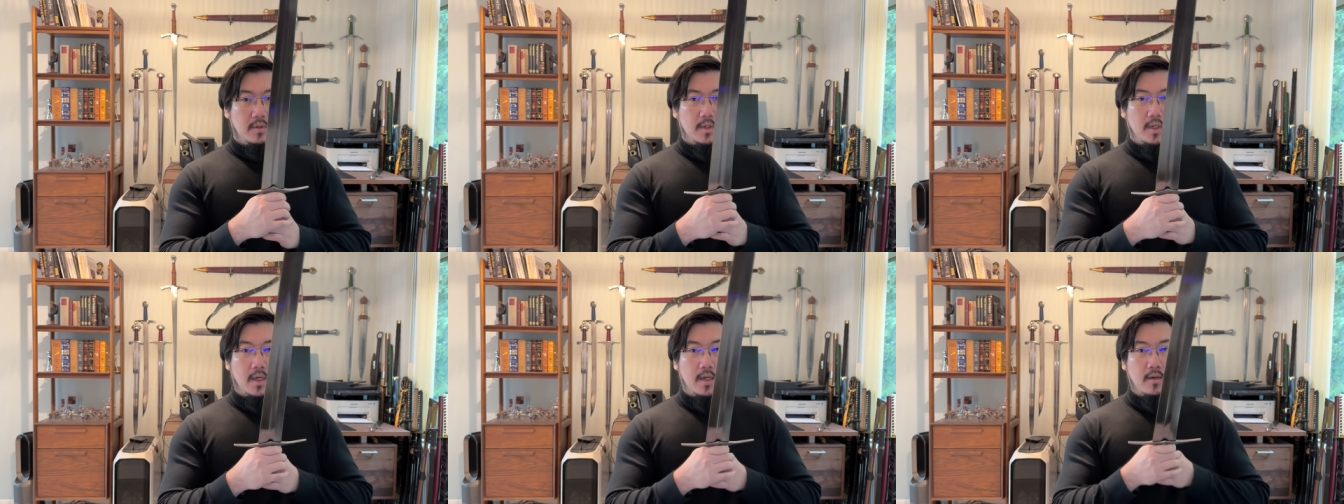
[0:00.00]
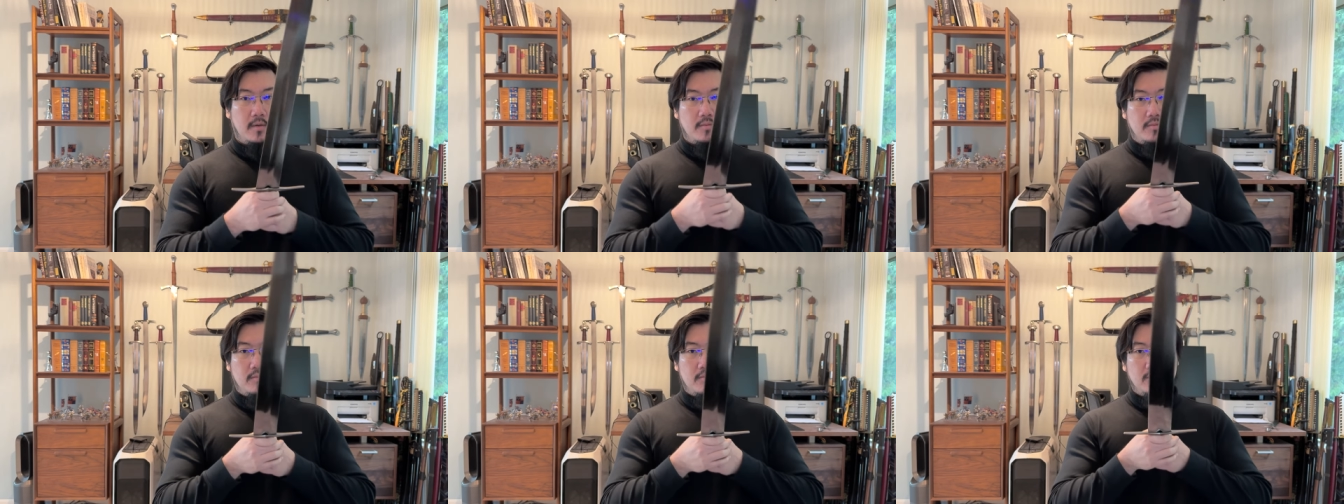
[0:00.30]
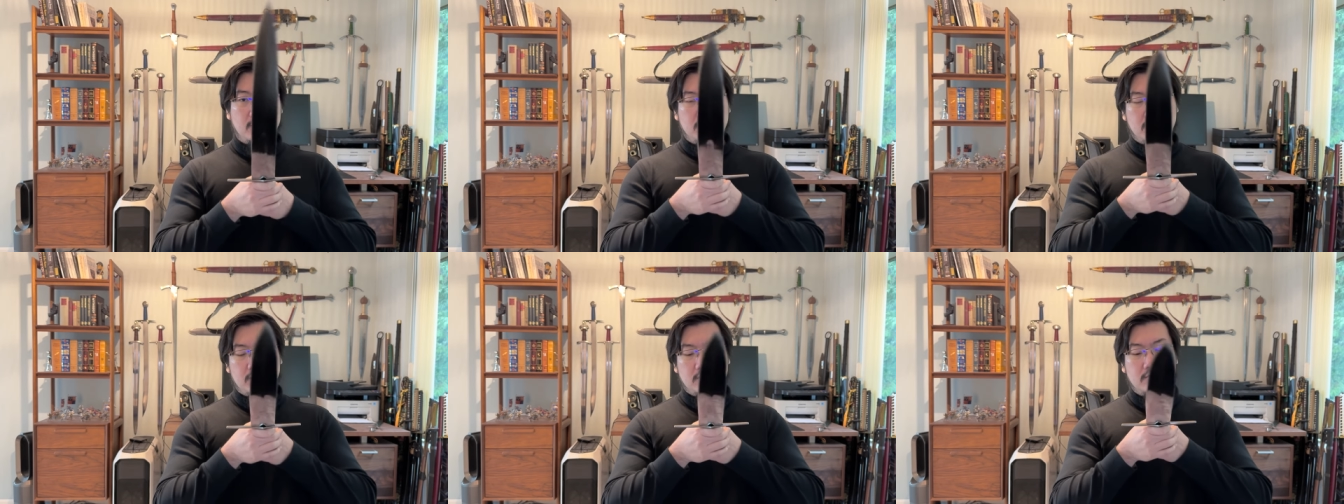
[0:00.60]
um,
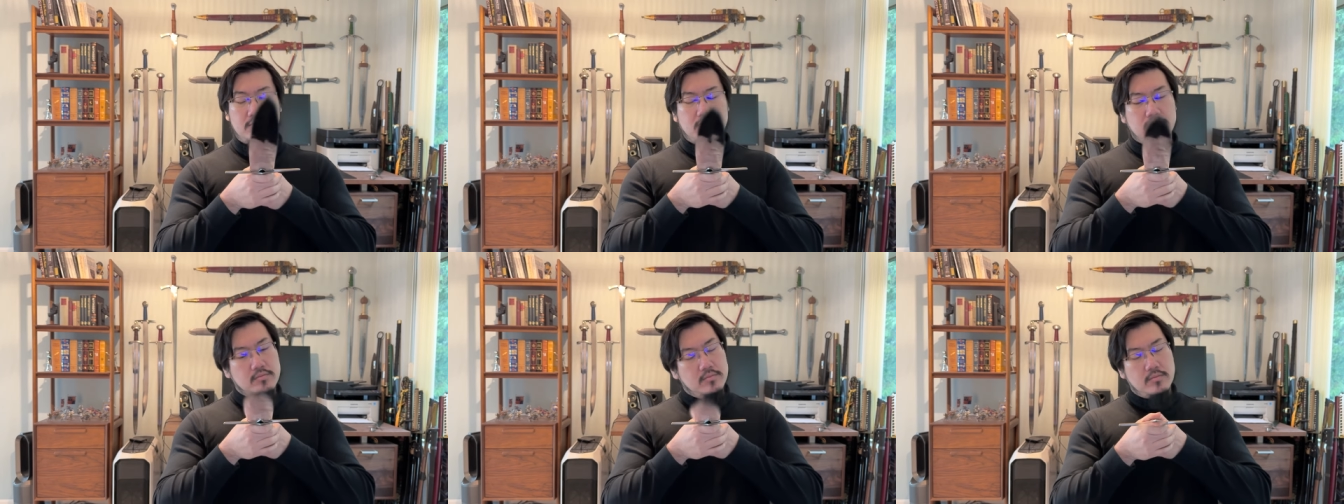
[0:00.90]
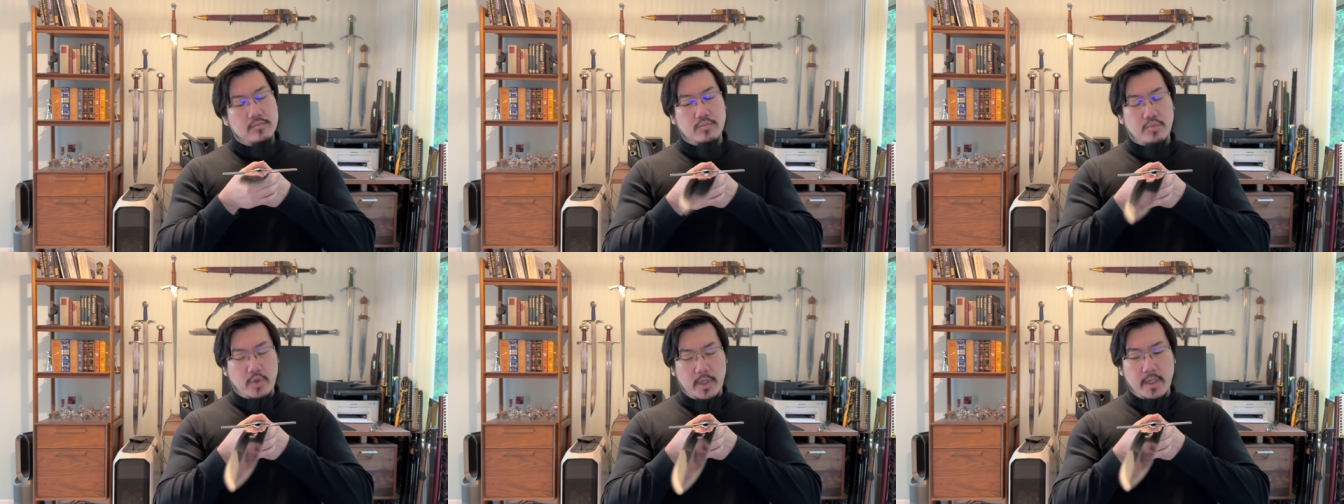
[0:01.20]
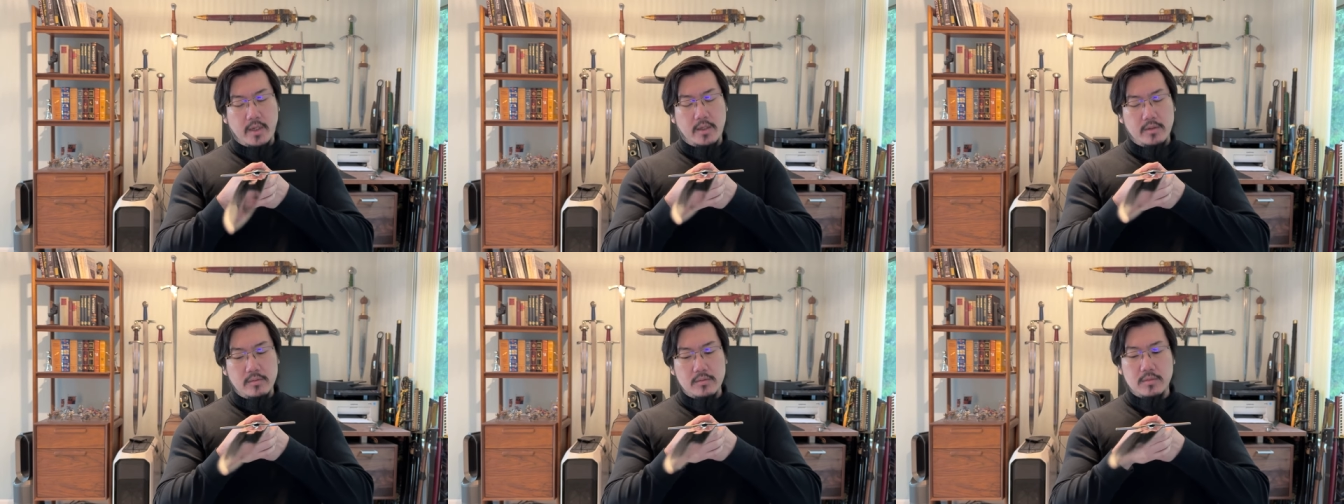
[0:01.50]

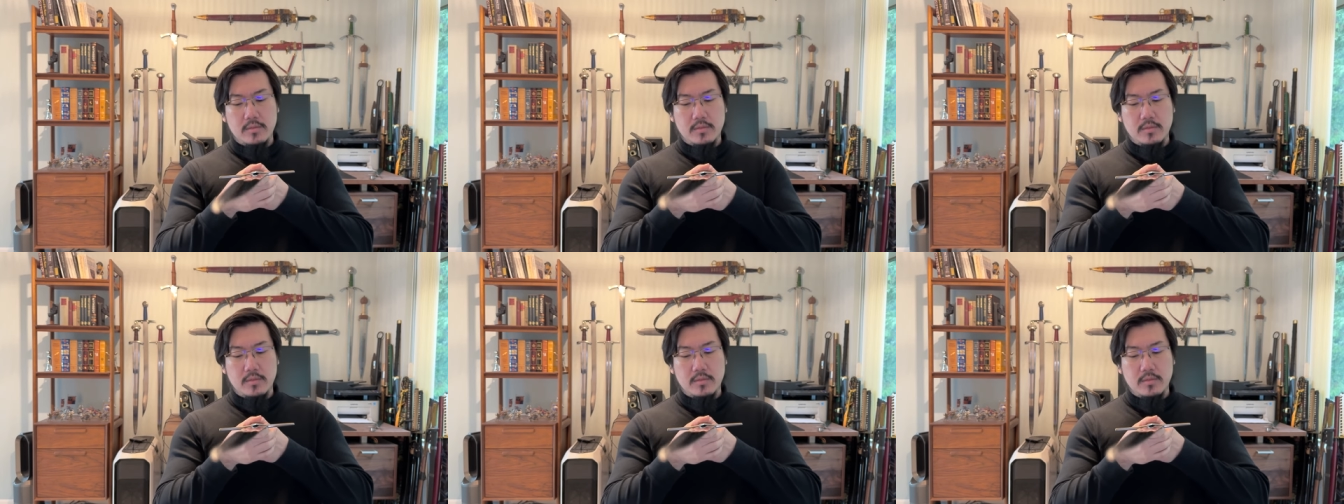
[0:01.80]
pretty good,